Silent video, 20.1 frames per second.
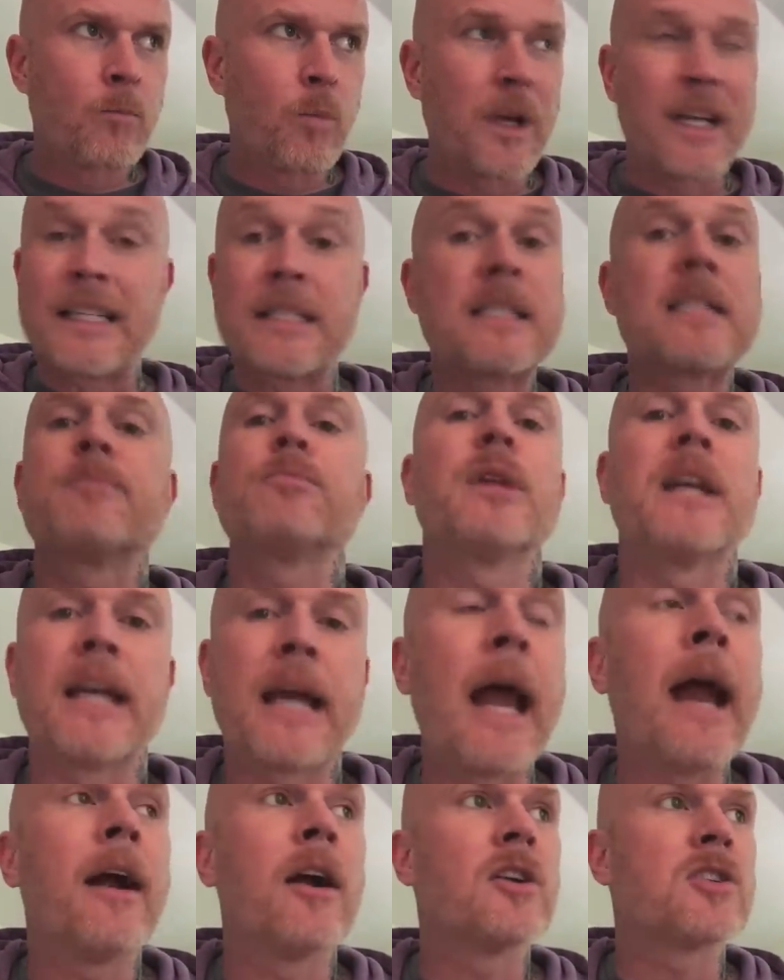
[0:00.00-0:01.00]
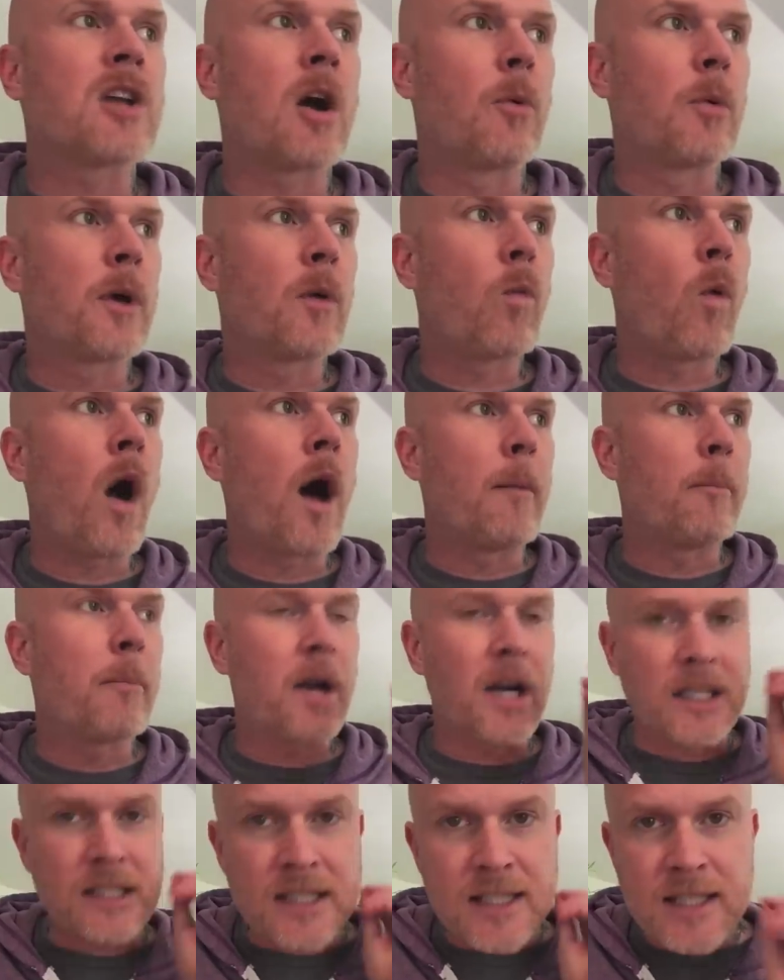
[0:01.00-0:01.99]
we can split hairs all we want,
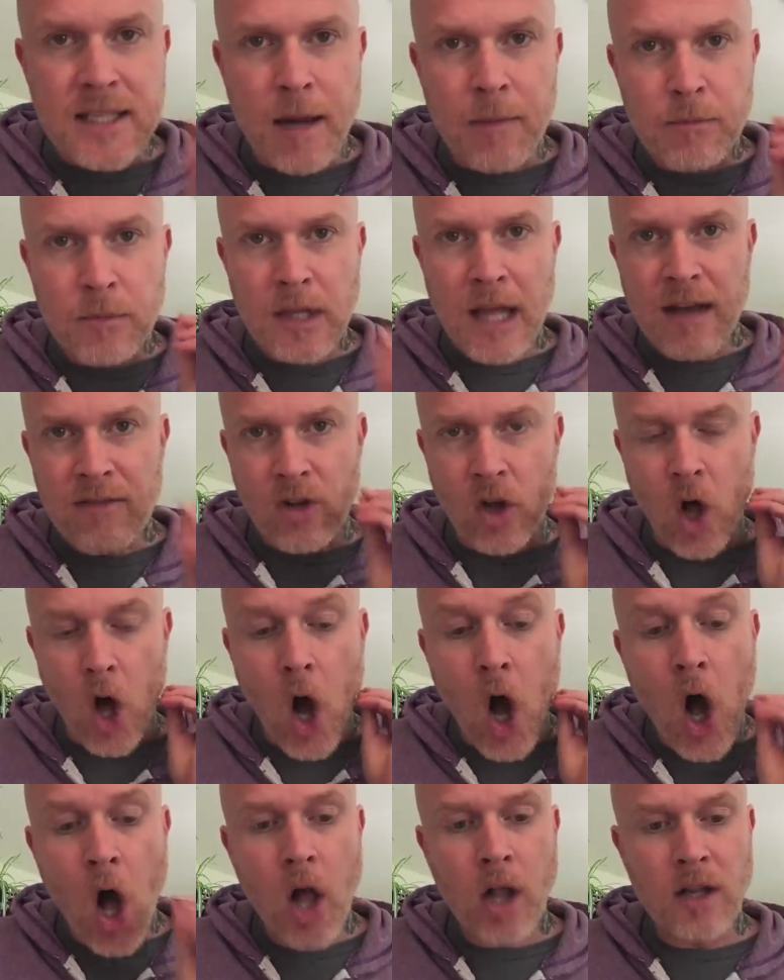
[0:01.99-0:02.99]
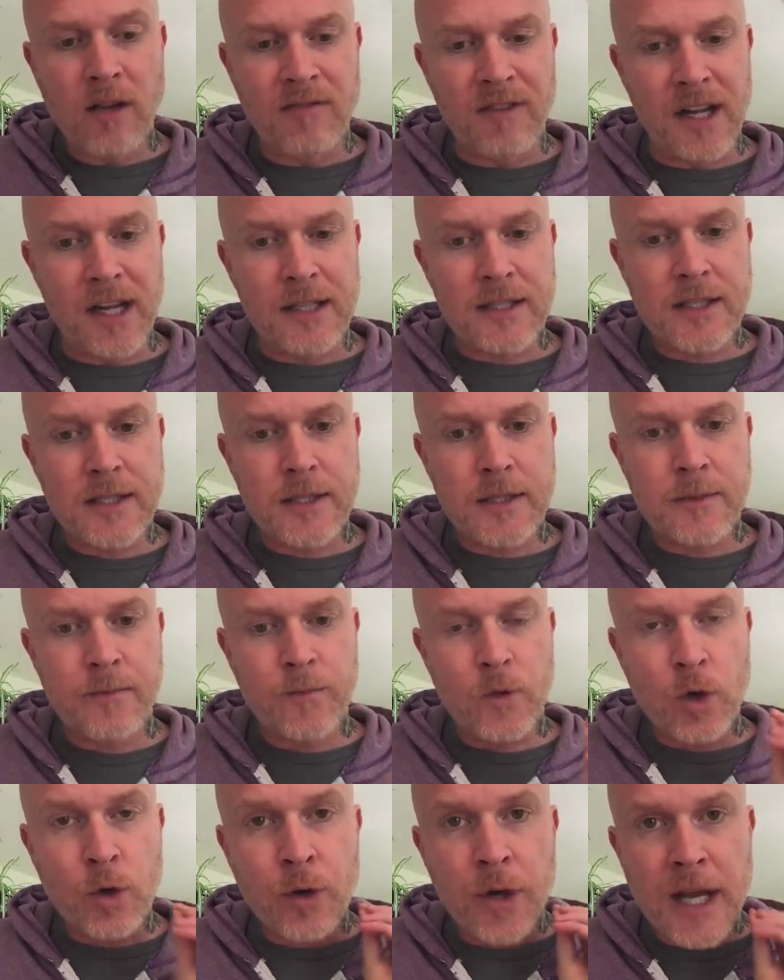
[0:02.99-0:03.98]
but on some level, all of us
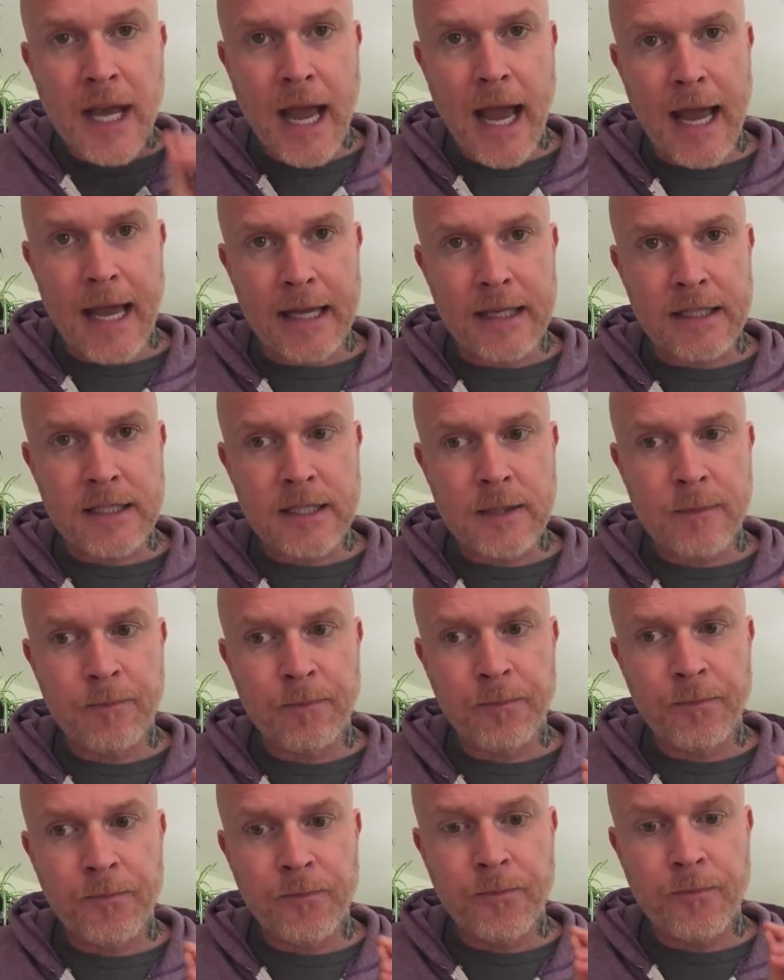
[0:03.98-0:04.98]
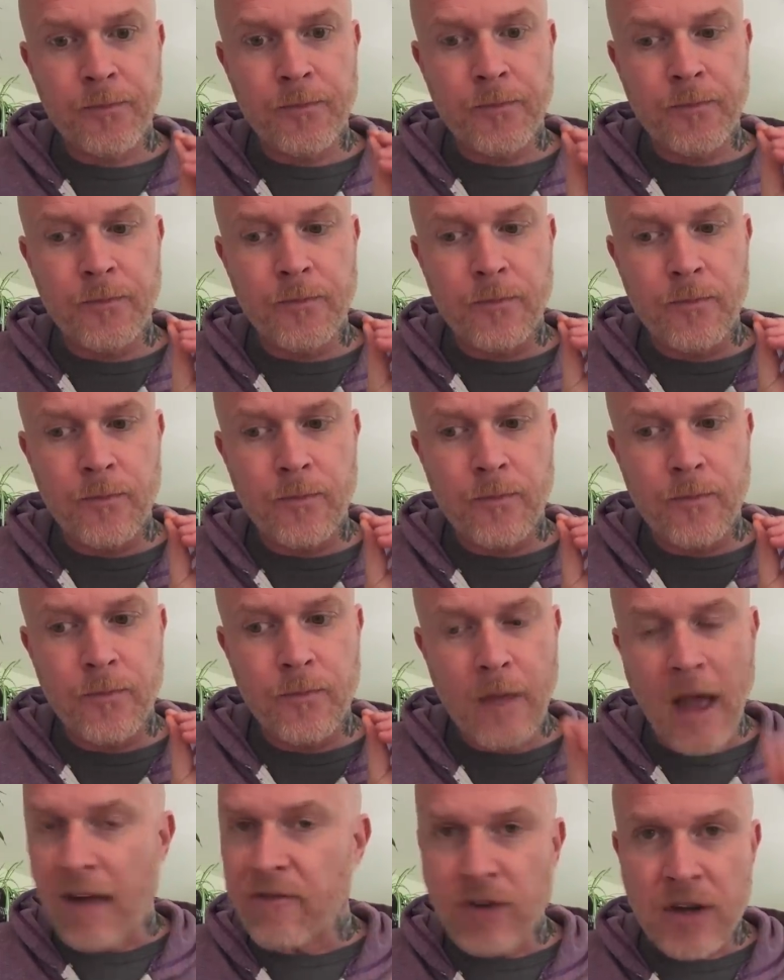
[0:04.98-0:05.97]
create
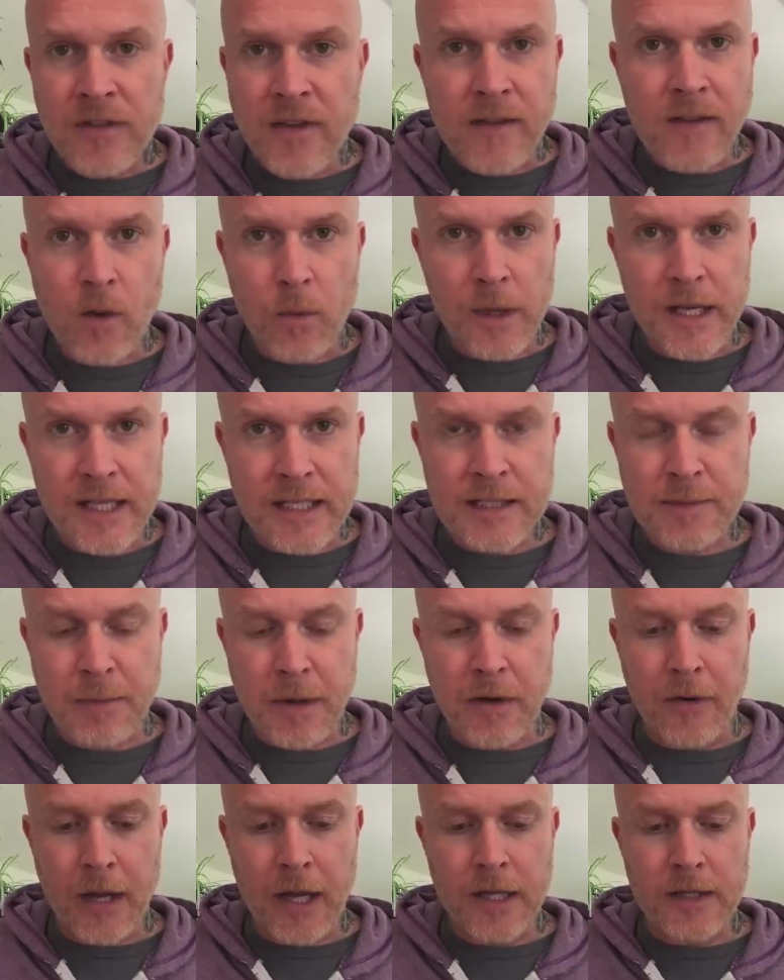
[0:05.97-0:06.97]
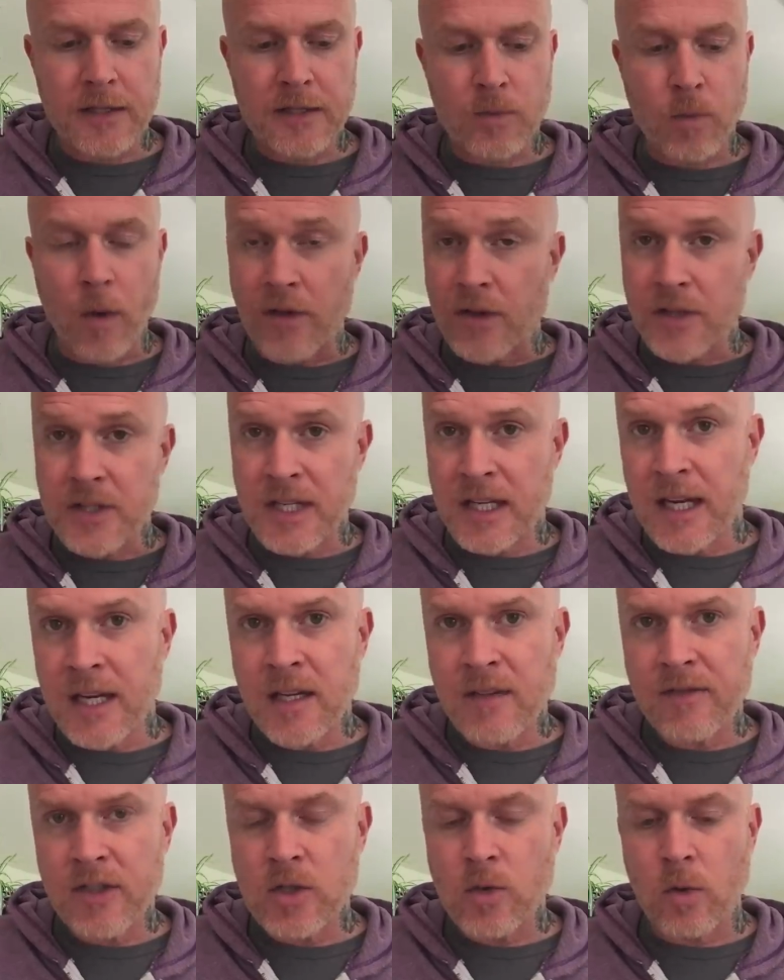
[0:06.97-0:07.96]
everything that we experience, whether as an
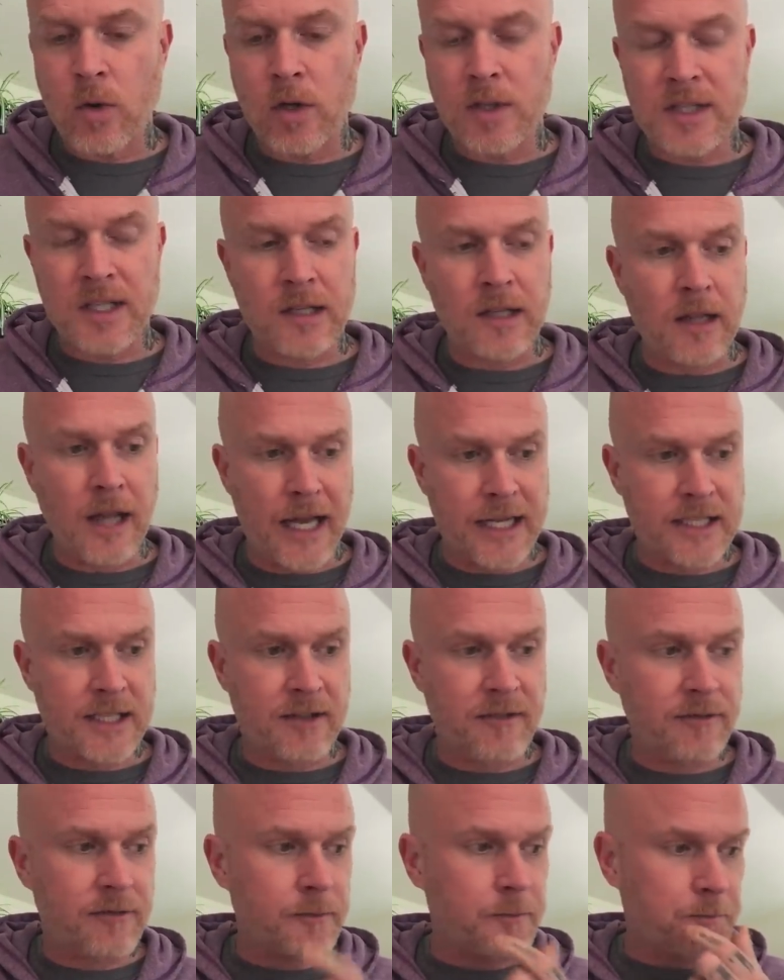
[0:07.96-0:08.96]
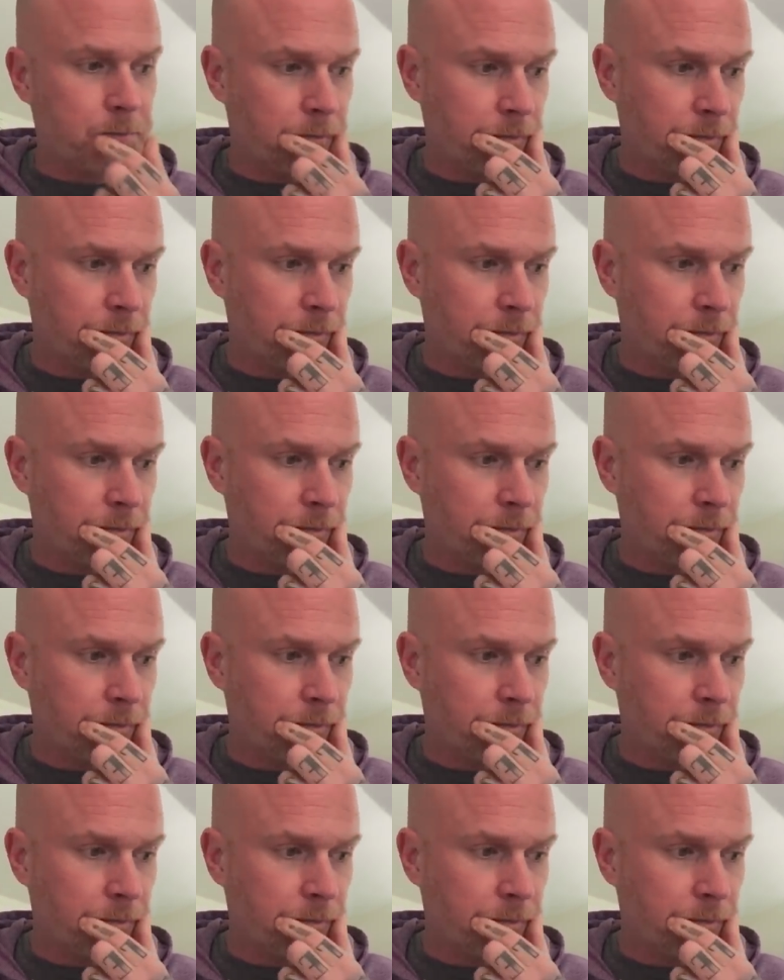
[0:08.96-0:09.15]
individual or as a collective